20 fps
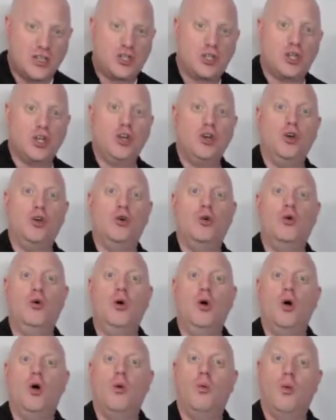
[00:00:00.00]
do
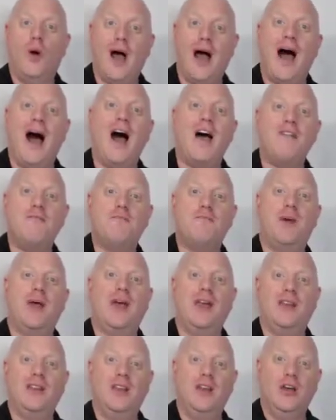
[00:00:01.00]
what I've
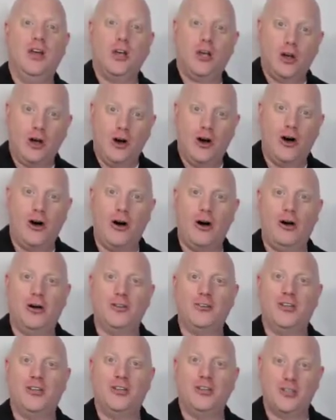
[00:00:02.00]
been
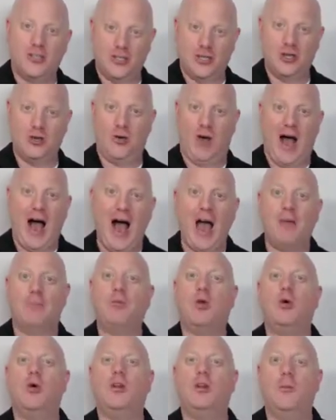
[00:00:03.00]
called to do. I'm
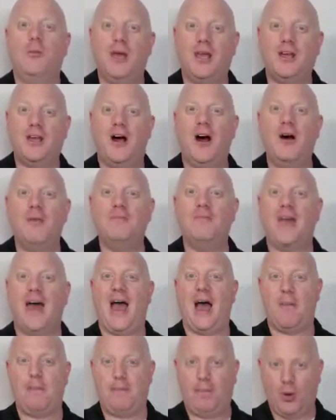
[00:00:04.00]
going to become
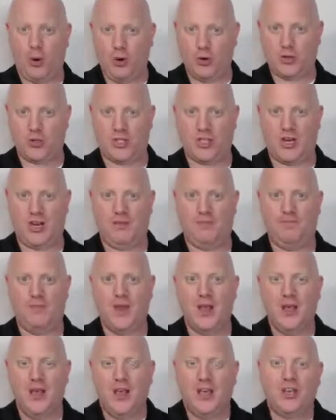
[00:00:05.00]
that person.
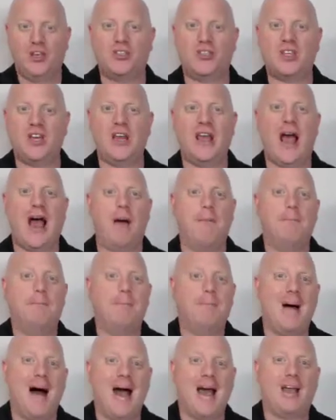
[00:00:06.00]
You see,
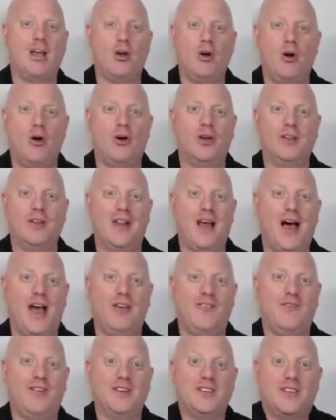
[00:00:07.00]
my goal in
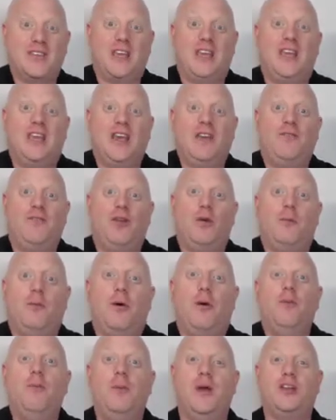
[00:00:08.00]
life is to give you
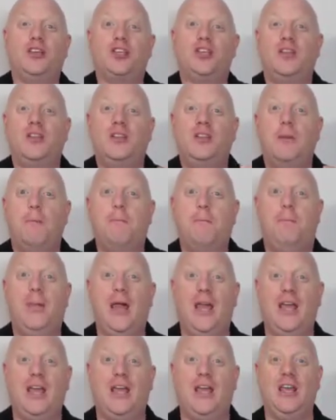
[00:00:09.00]
permission to
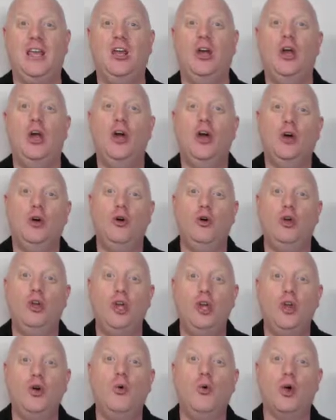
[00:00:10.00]
be who
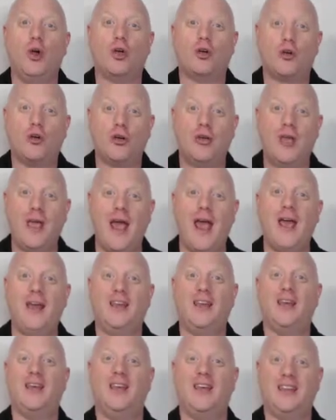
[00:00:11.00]
you were
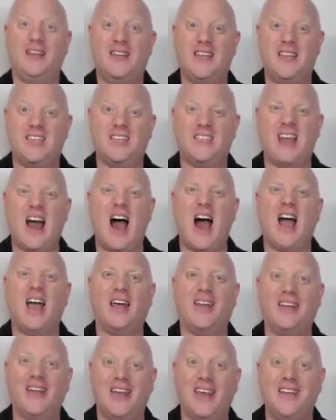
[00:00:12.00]
created,
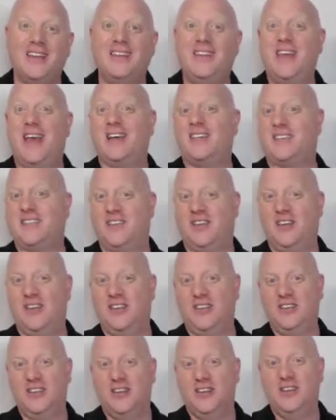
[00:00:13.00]
designed, and
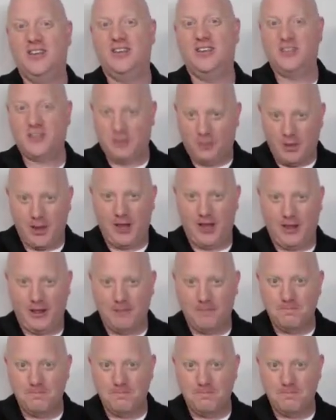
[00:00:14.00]
destined to be.